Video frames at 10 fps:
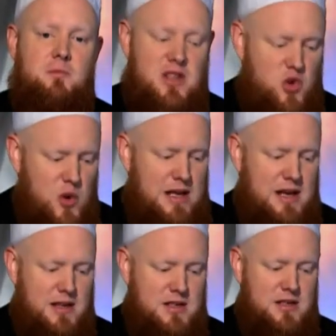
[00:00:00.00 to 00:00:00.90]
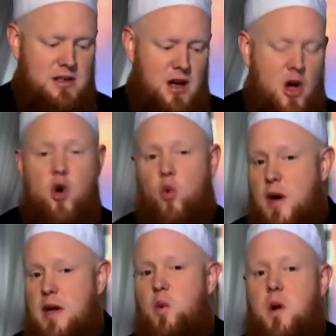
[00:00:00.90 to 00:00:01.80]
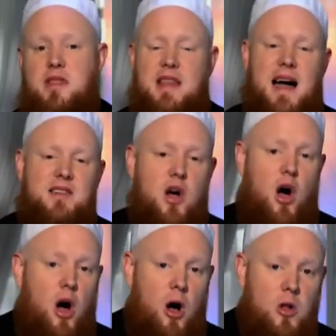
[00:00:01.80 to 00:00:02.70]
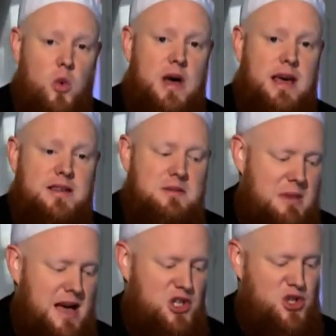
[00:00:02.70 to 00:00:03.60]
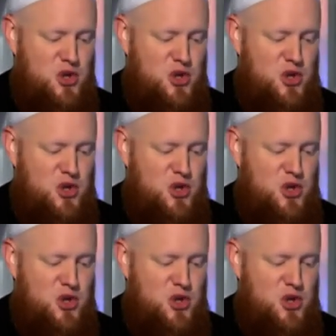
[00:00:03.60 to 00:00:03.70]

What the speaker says: between us. We will not always mesh